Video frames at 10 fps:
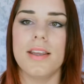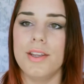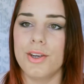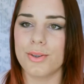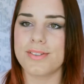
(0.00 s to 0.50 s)

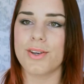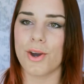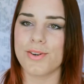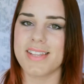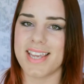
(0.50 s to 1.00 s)
You can also
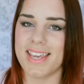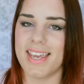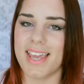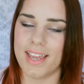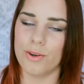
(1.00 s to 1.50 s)
go to the
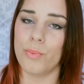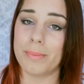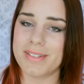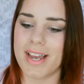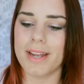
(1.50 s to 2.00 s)
Yankee Candle
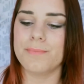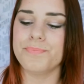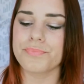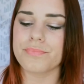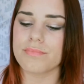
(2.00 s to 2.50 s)
website
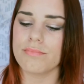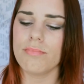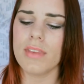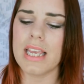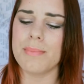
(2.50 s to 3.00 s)

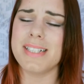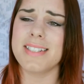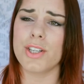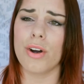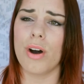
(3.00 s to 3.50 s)
um, it's
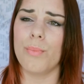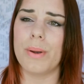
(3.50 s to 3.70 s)
a .com